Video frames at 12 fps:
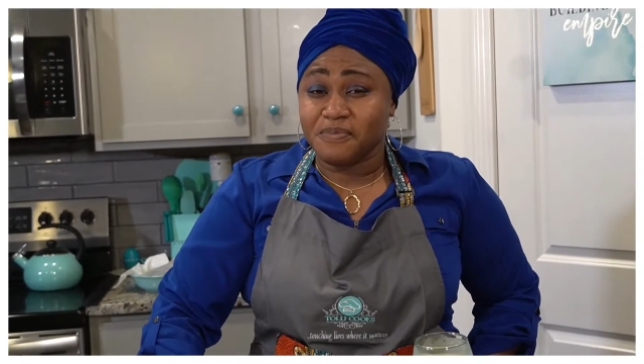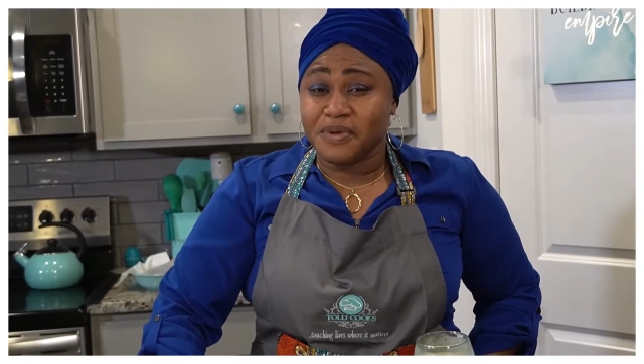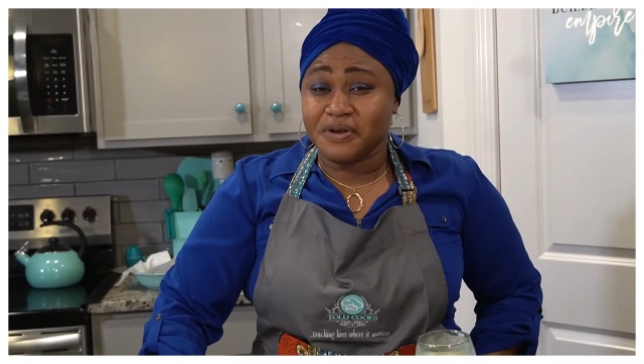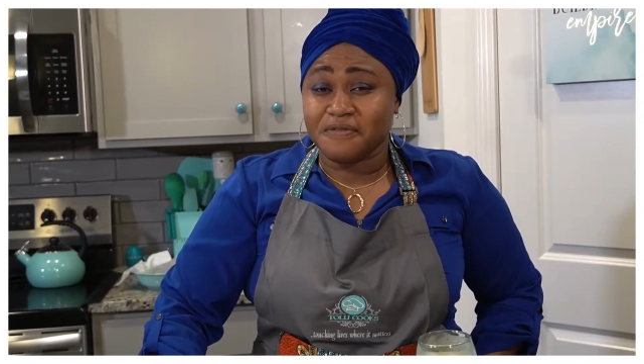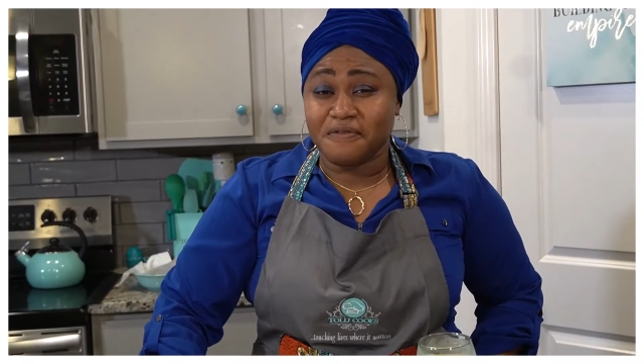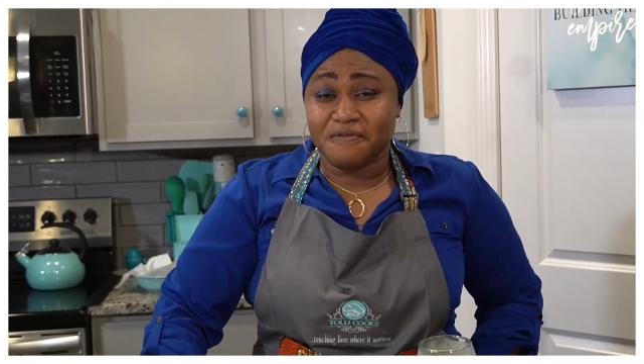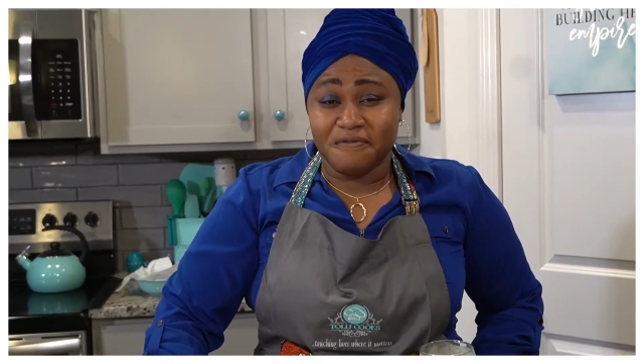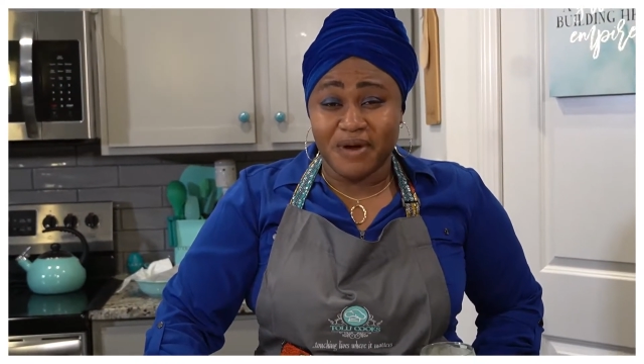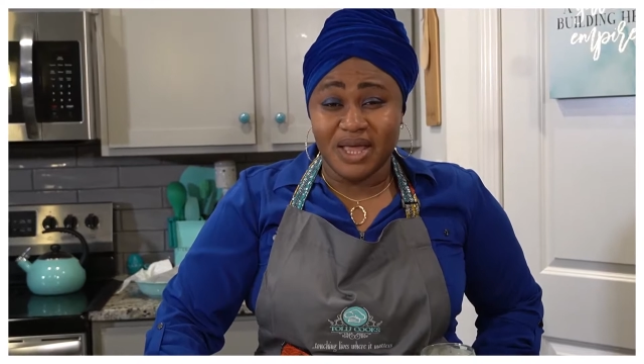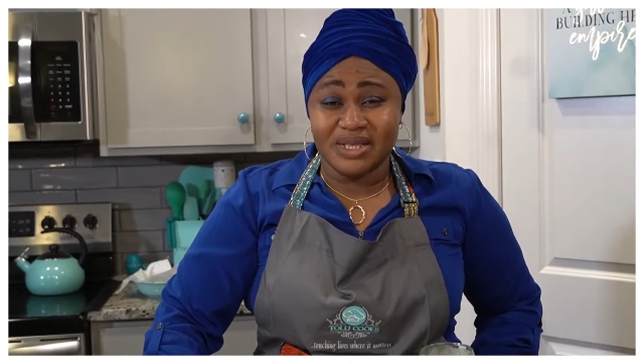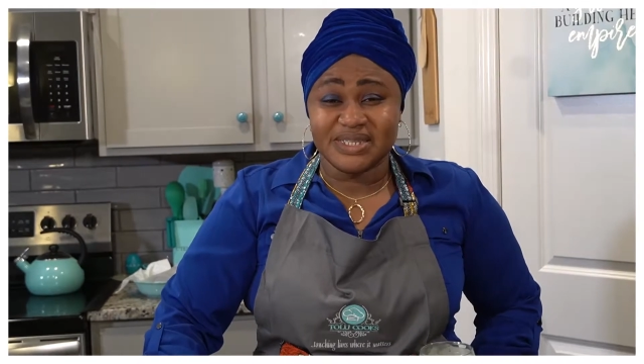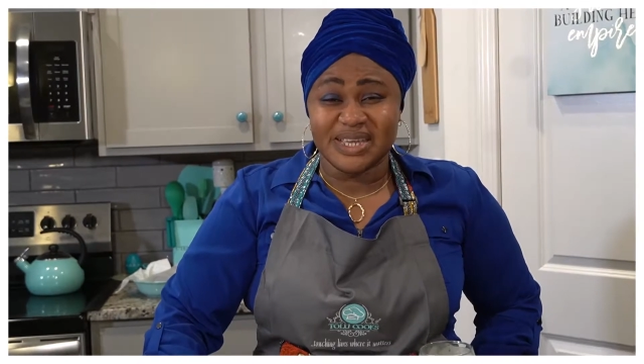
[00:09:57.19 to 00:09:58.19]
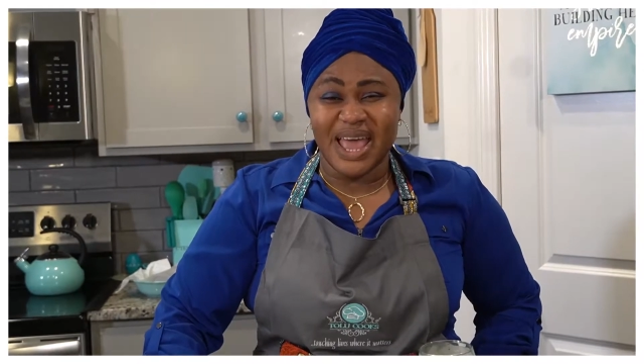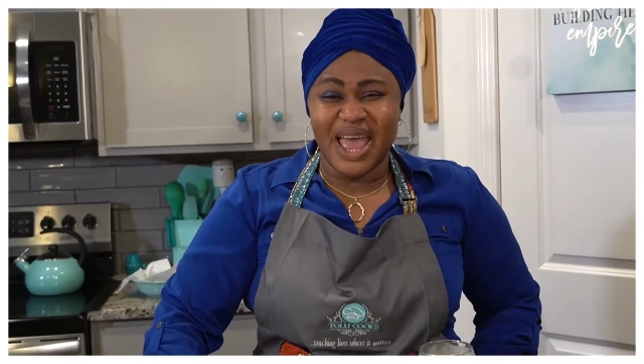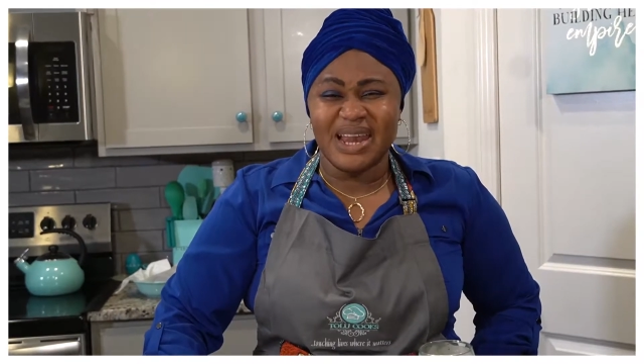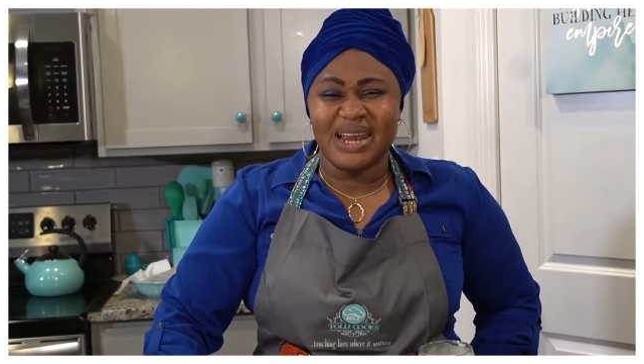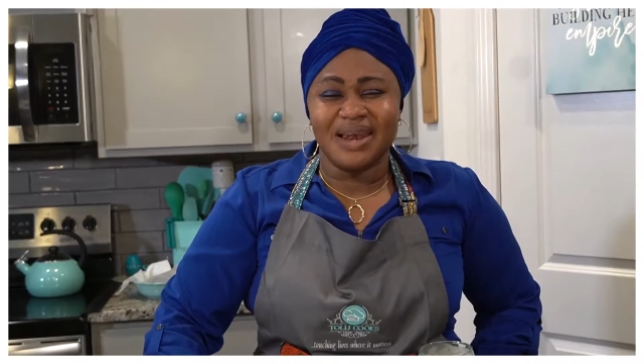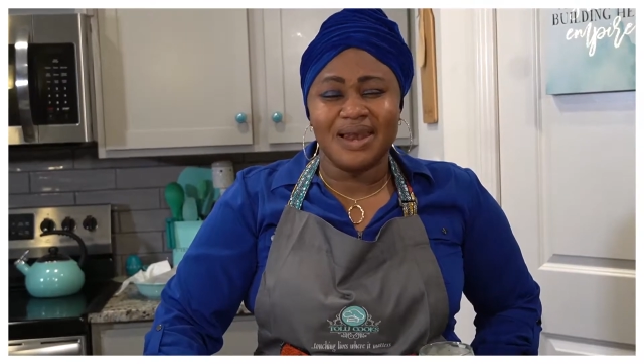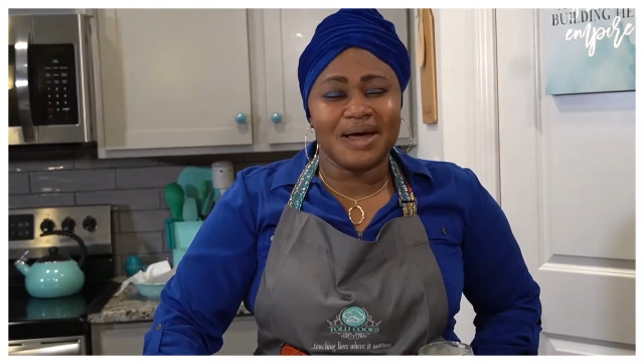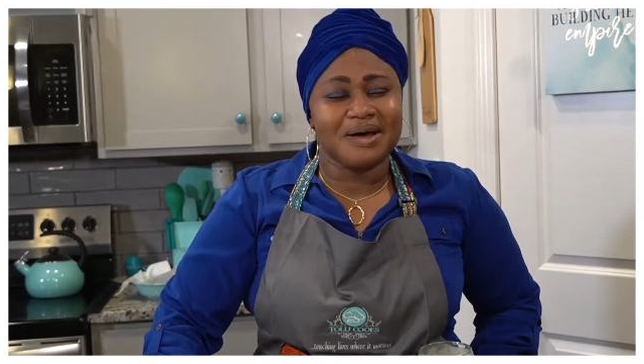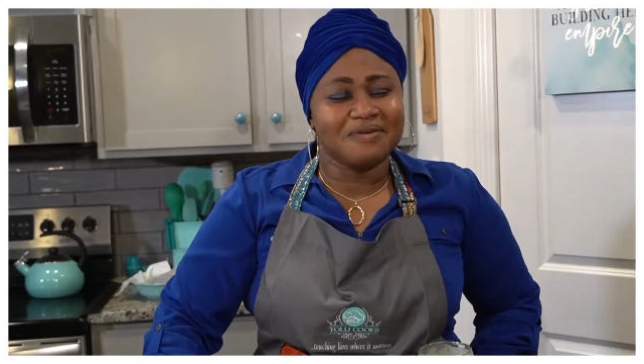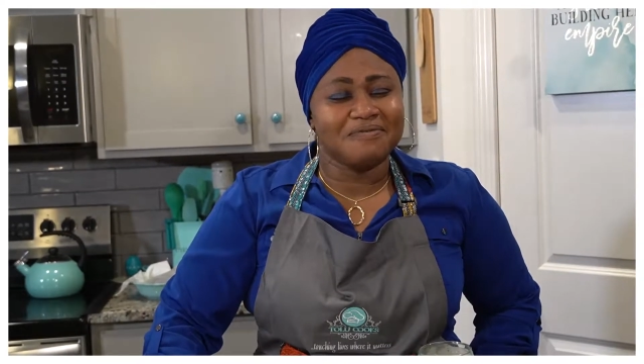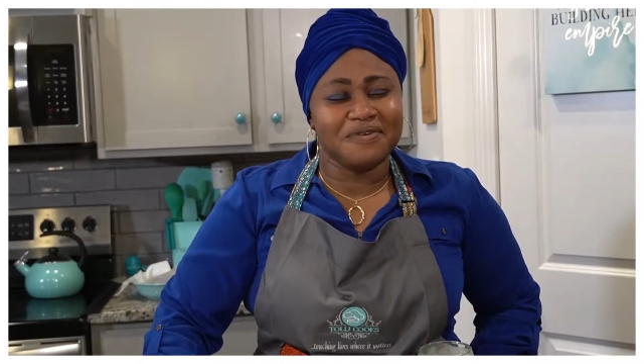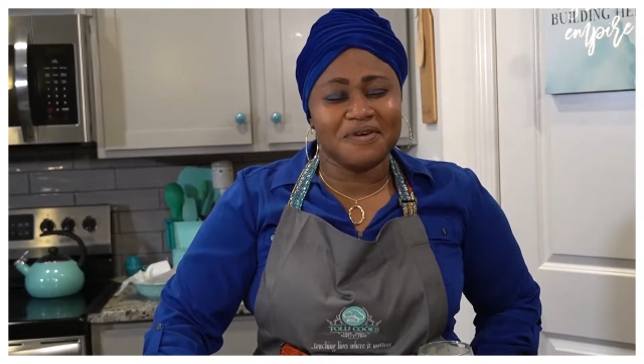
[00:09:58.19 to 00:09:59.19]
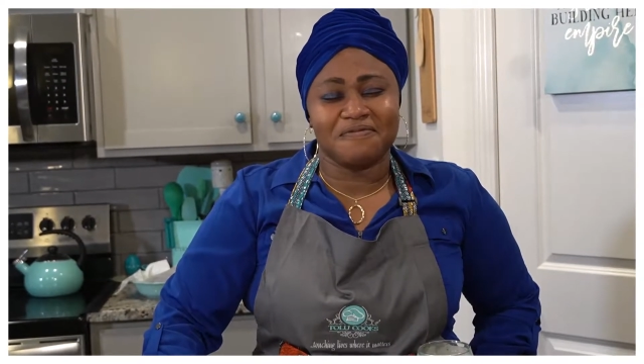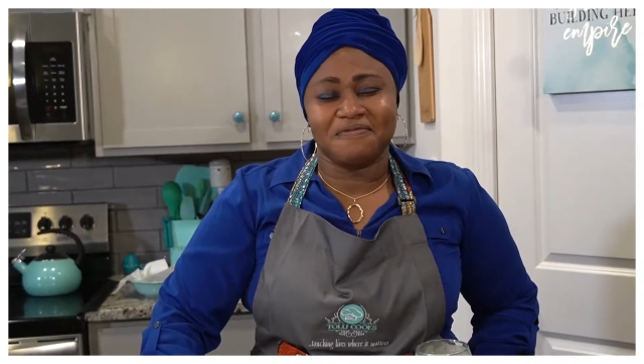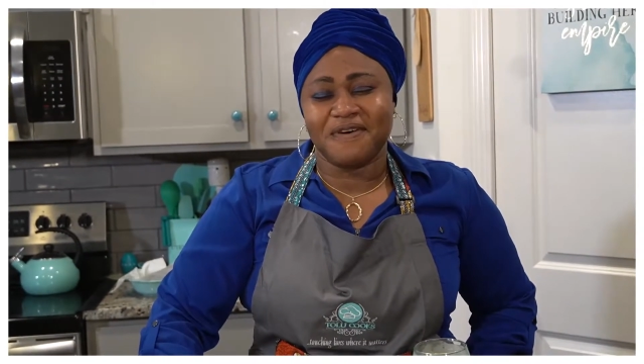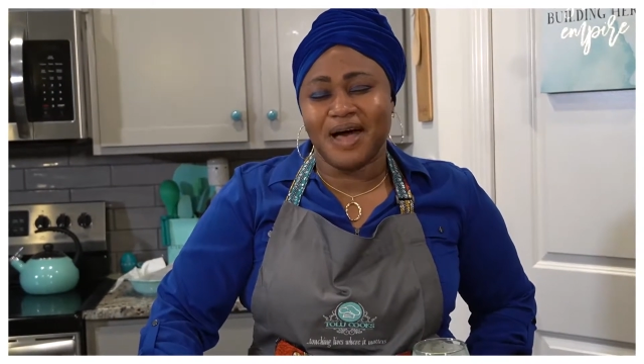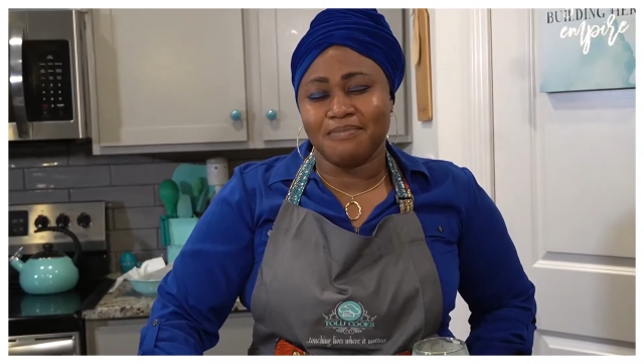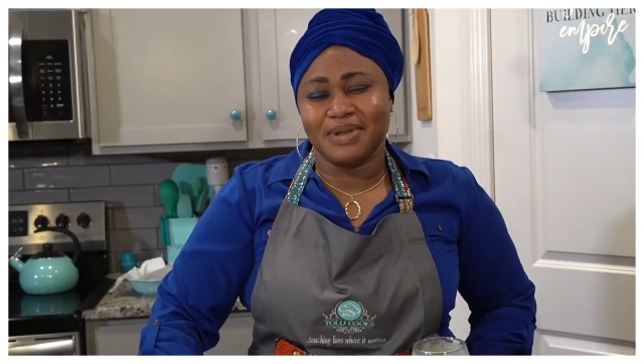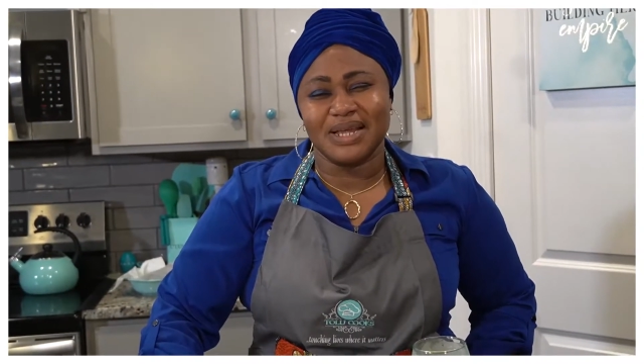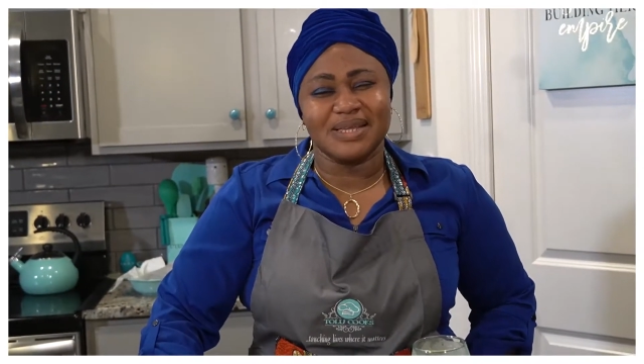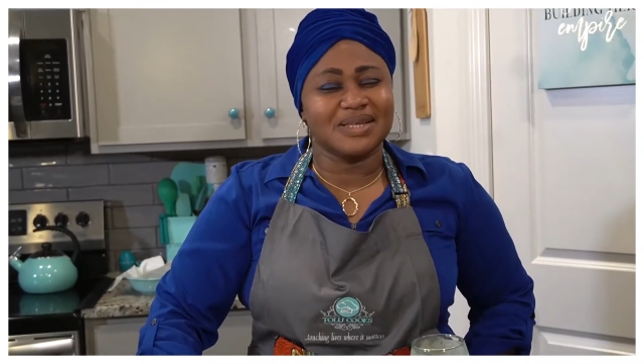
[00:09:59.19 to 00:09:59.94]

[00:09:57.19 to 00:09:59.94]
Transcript: beautiful friends, and love your family.